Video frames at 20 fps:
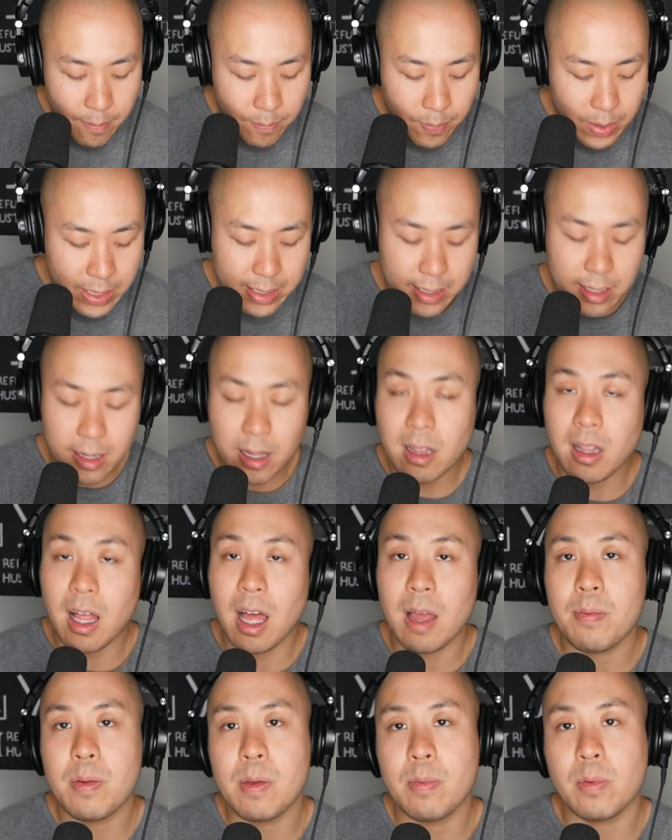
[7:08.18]
But a
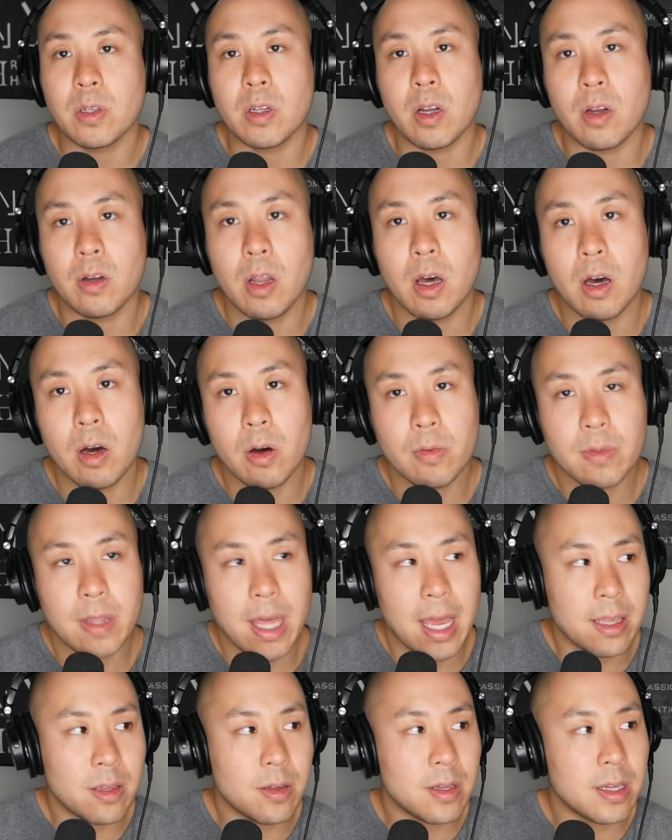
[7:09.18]
lot of people don't know
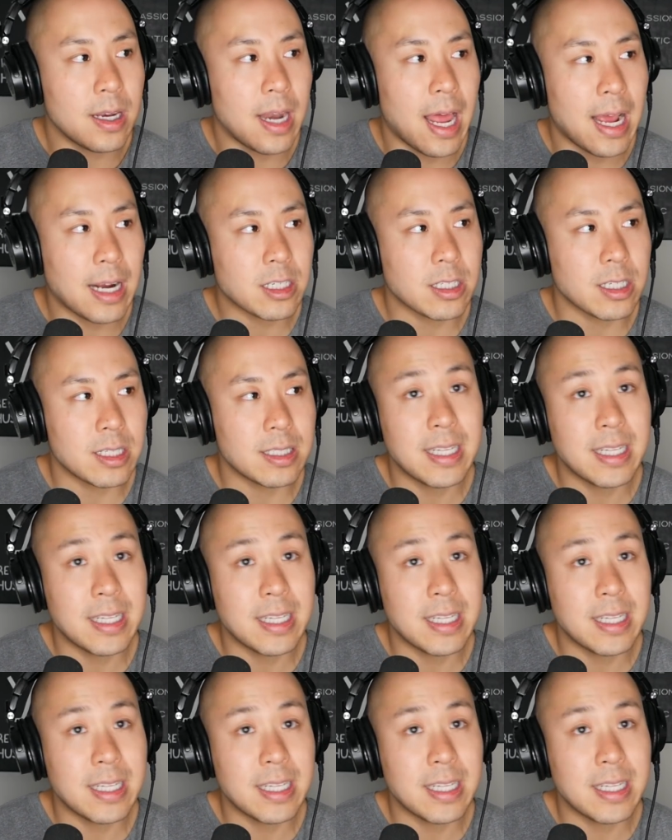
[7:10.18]
that you can actually